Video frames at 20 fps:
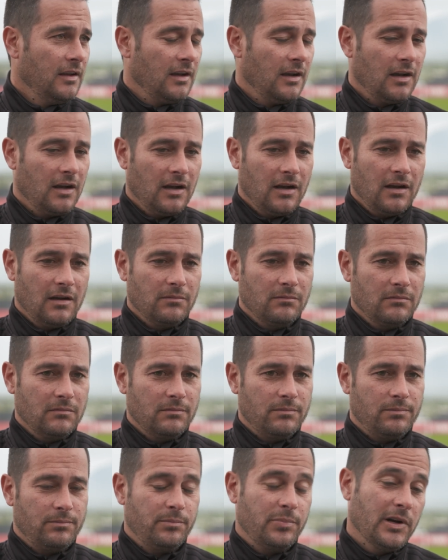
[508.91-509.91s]
Um,
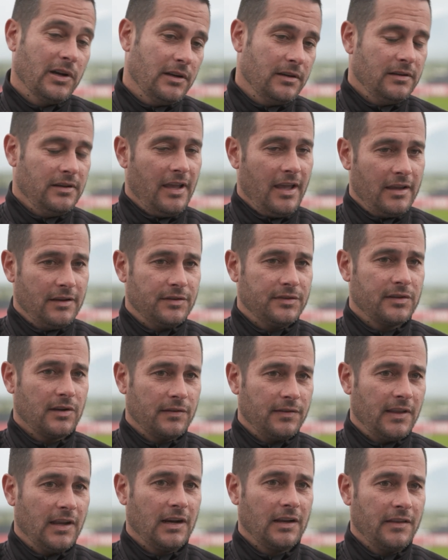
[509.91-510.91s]
but yeah, you
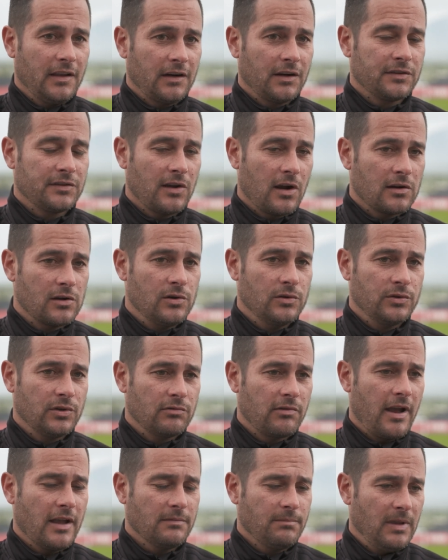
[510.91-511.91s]
start thinking they're going to start going
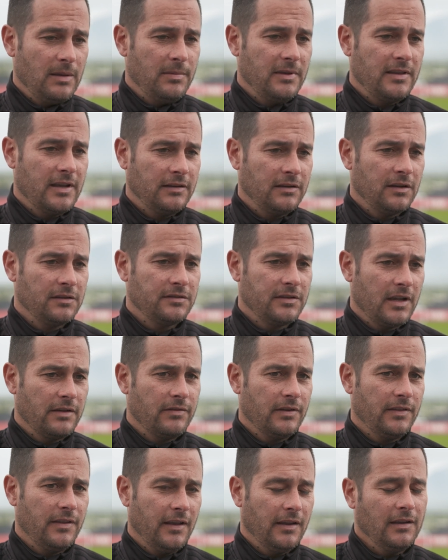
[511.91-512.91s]
direct. Maybe that does
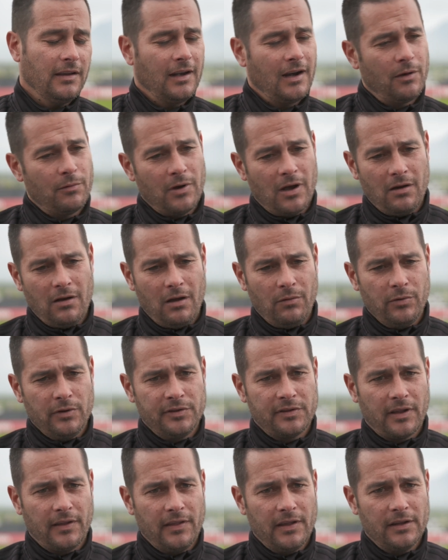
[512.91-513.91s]
have a thing. And I, I, will
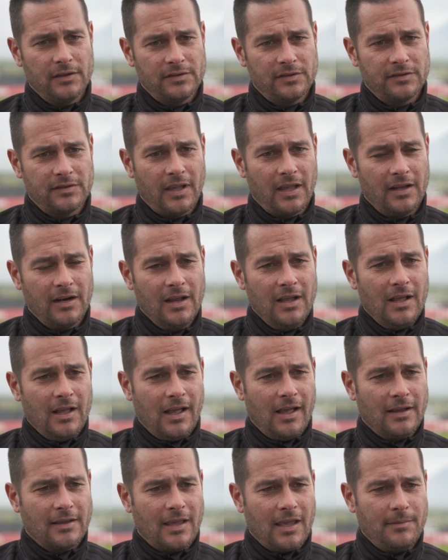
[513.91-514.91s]
say this is that
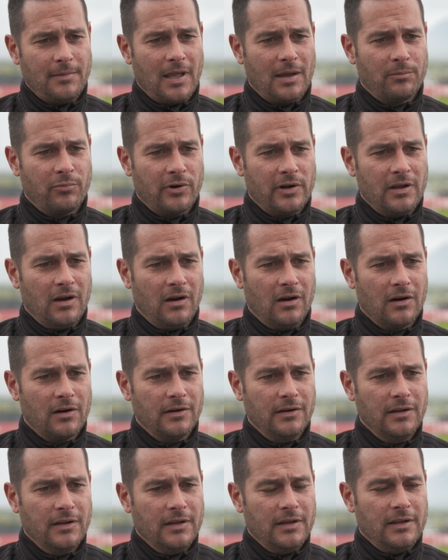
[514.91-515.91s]
I came down pretty
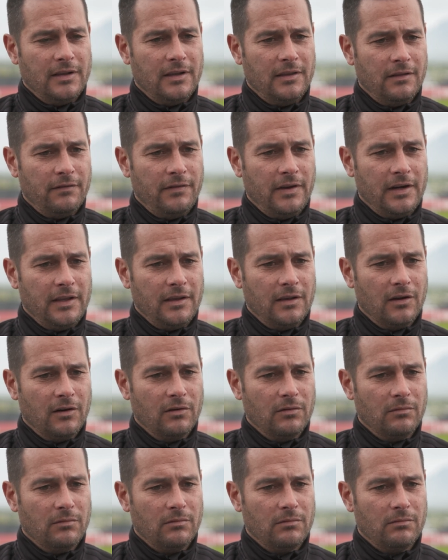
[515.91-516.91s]
hard in the
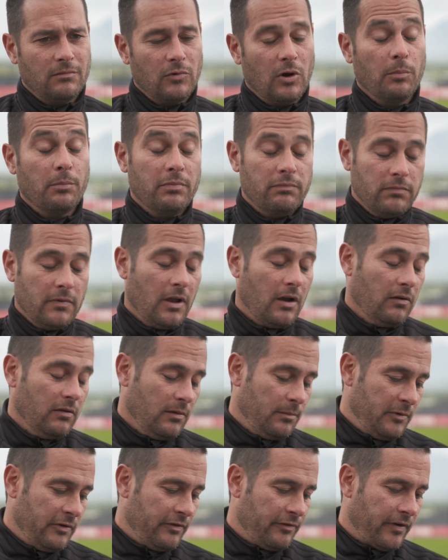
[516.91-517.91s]
video. Well, no,
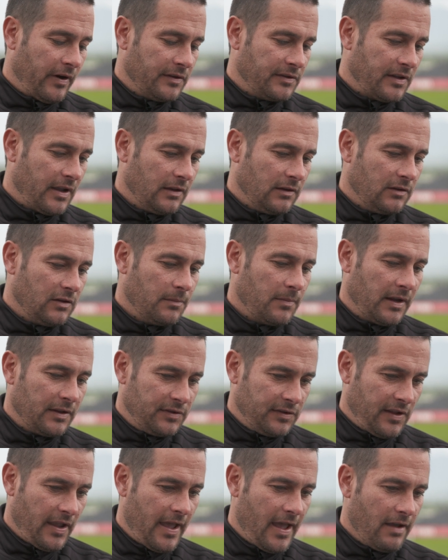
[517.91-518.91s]
let me rephrase that. To my
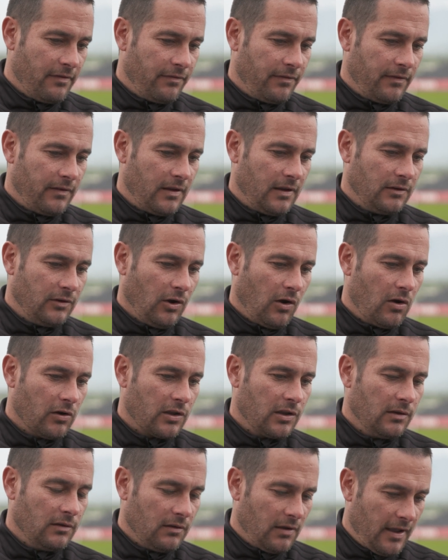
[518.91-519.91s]
staff and
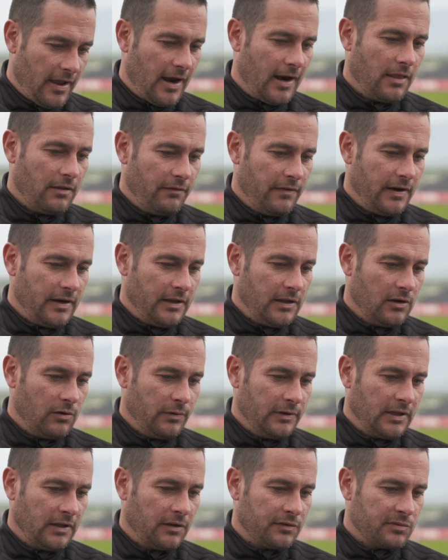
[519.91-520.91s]
talking ahead of the video
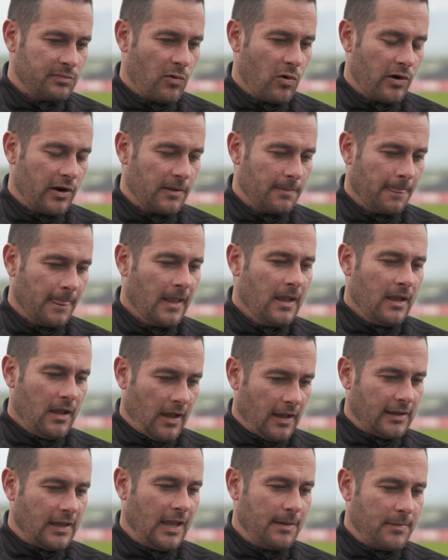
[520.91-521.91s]
we did this morning,
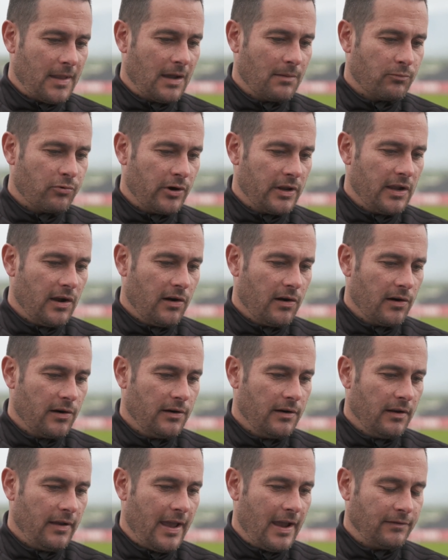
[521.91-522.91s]
I came down pretty
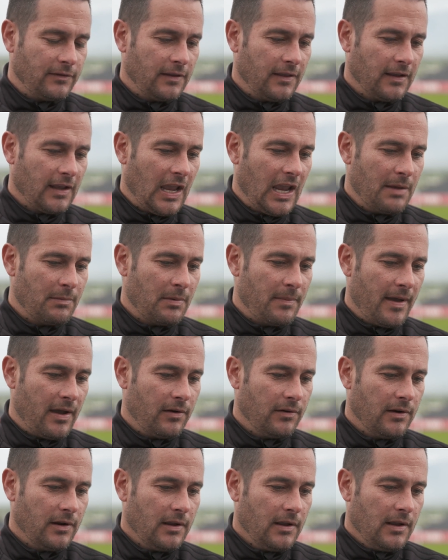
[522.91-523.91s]
hard after the game
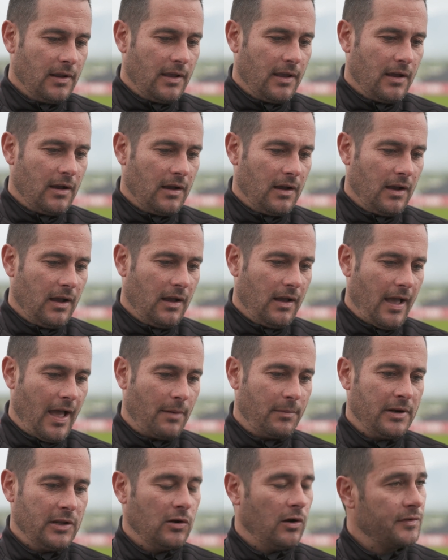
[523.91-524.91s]
about uh,
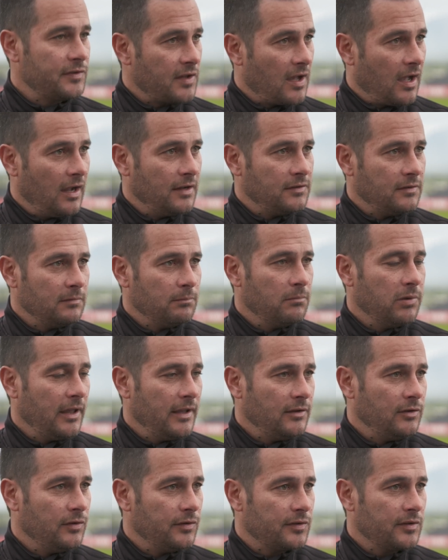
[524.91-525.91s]
how many offsides and
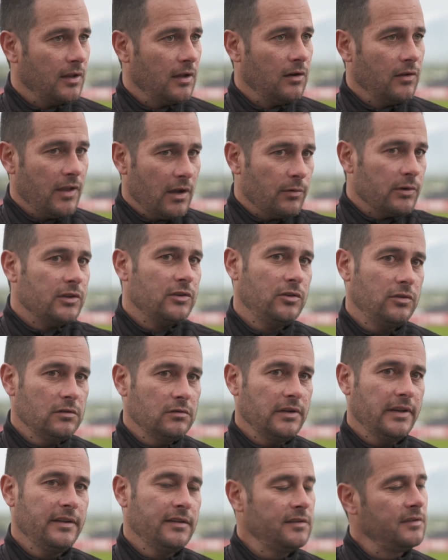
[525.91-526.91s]
playing too slow. There were
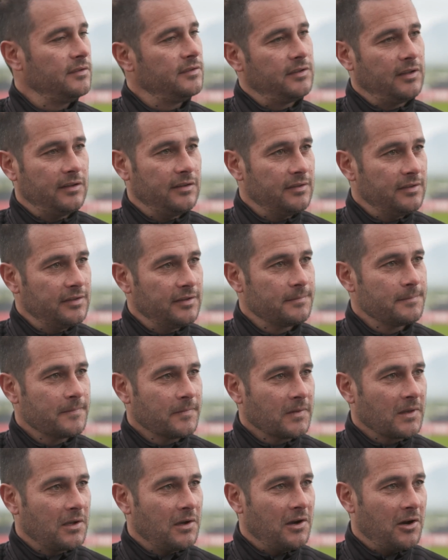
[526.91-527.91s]
two instances
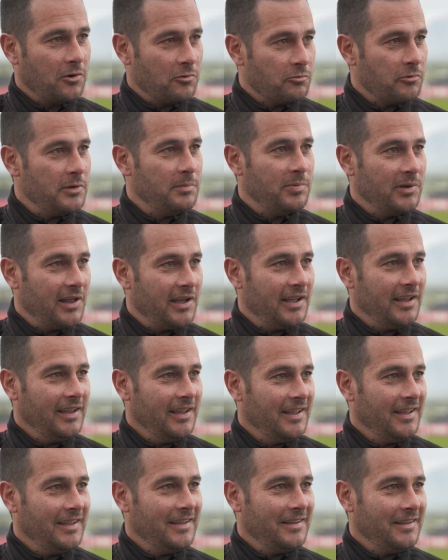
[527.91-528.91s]
on replay
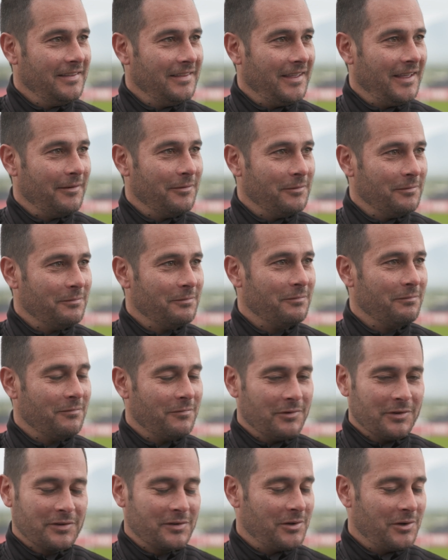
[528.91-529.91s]
that
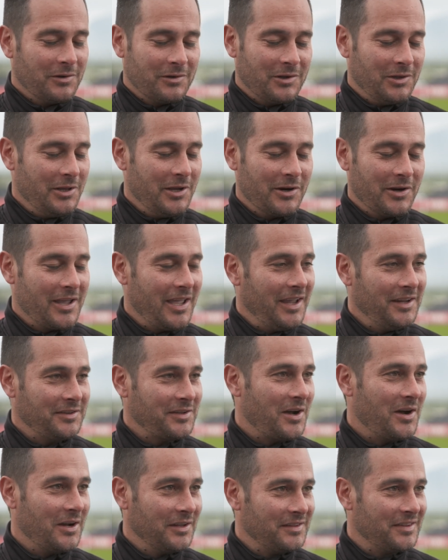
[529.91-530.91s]
was clear case
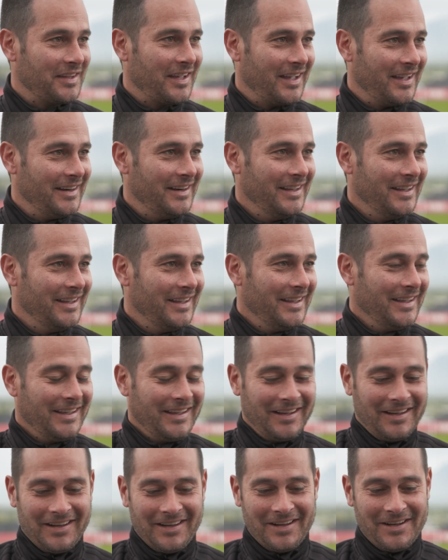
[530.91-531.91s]
onside
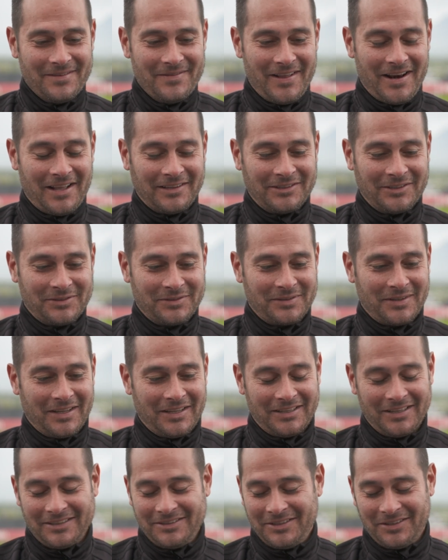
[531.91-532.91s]
um, and I just
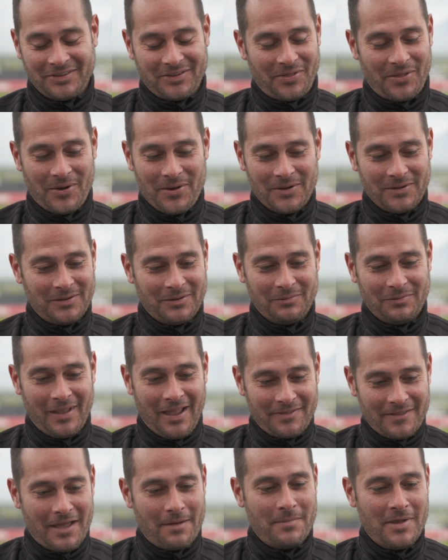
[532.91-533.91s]
I just thought
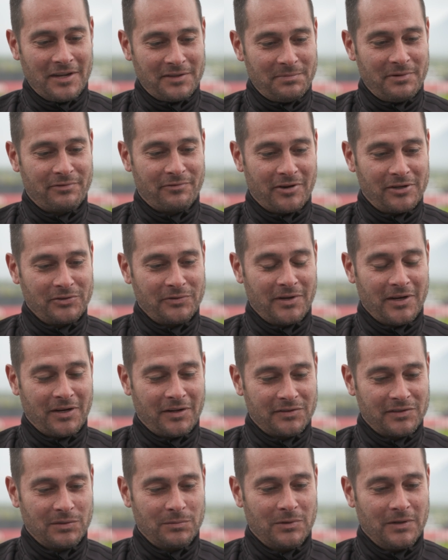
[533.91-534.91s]
that that makes me frustrated
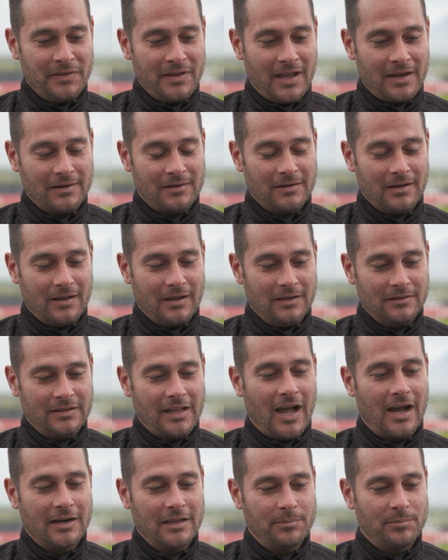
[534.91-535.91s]
because the one that uh,
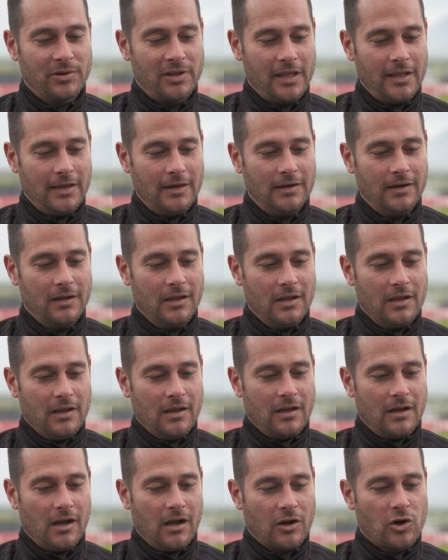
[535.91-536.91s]
Donnie played
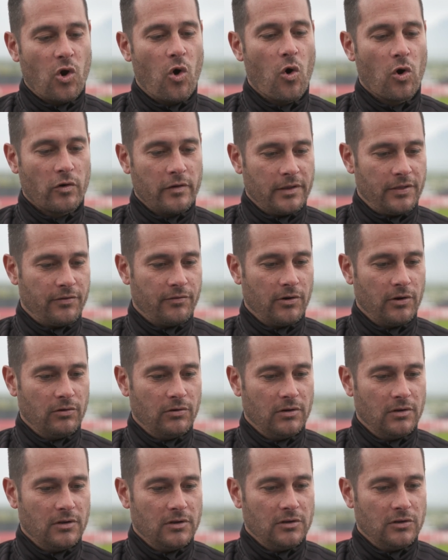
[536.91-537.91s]
uh, Corey through,
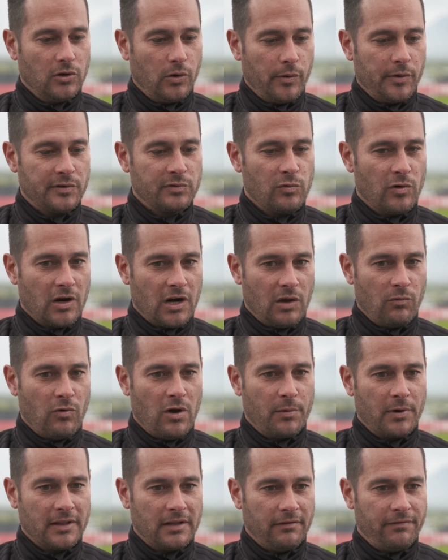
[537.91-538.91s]
who was one on
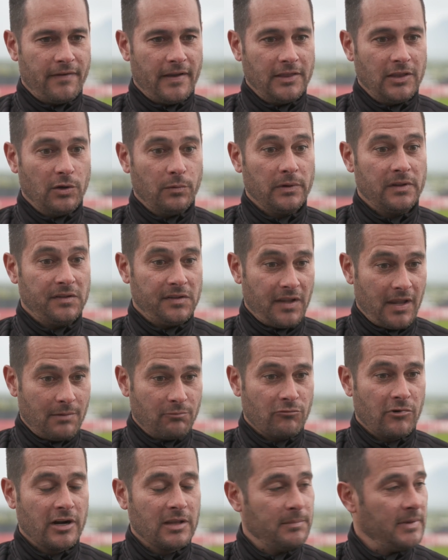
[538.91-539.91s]
one with a defender with
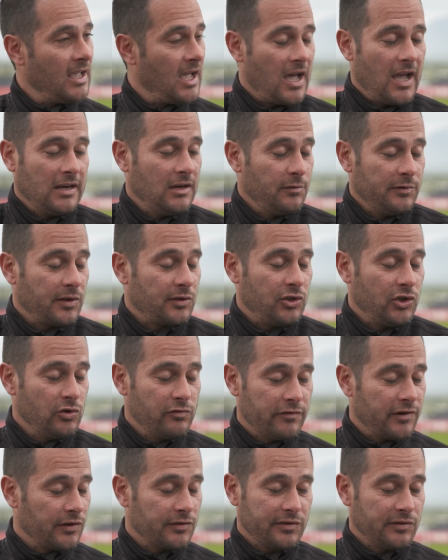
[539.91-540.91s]
Sam running behind, it was a
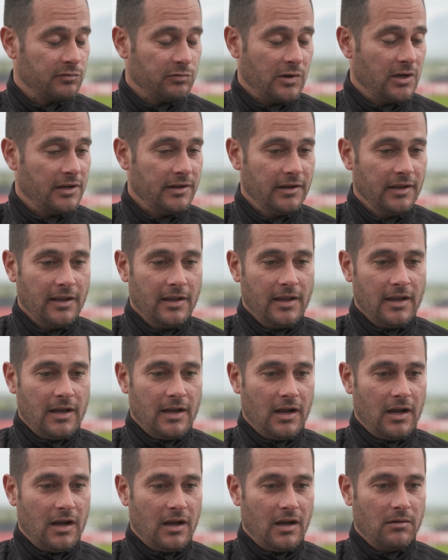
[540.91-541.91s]
two versus one.
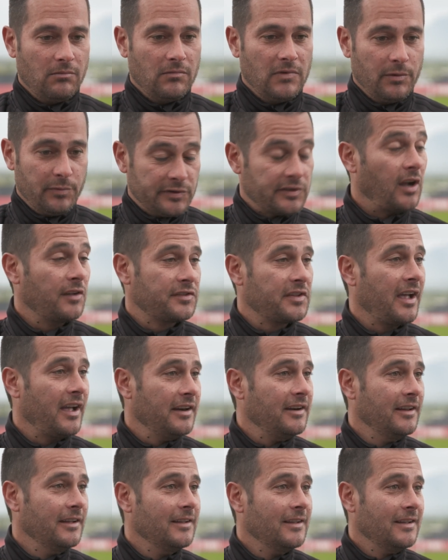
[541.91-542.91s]
Um, it was
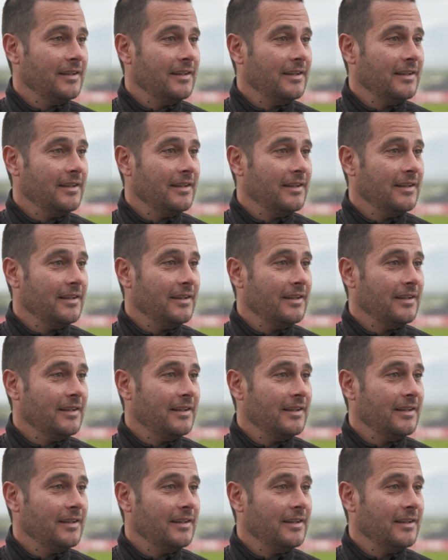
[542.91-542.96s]
onside.